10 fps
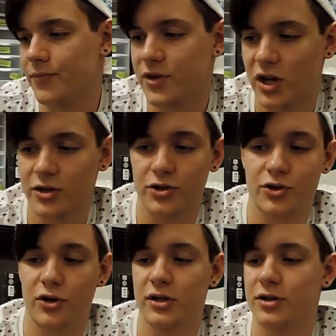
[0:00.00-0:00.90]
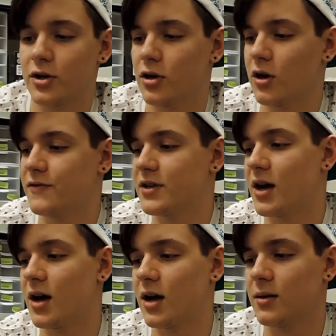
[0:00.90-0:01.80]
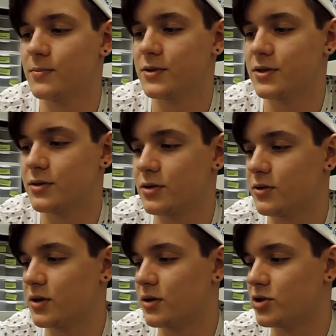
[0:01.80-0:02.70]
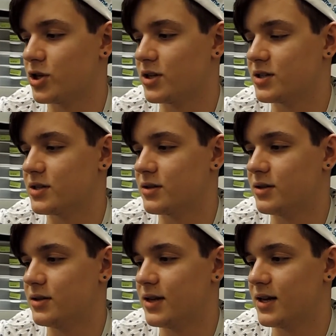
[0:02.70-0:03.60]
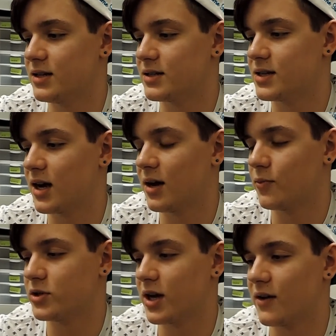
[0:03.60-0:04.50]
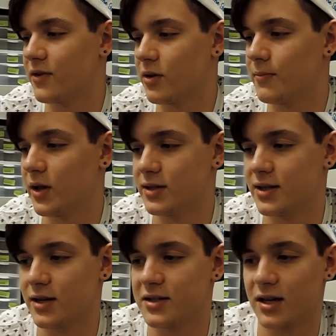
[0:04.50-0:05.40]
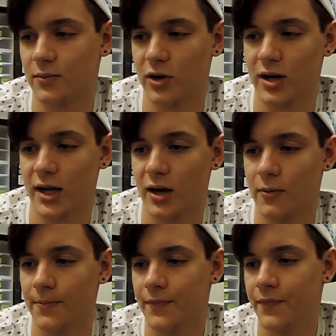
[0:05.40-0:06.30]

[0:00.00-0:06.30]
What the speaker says: Change your screen turn off times. You can change the date and time, which I have it on military time right now.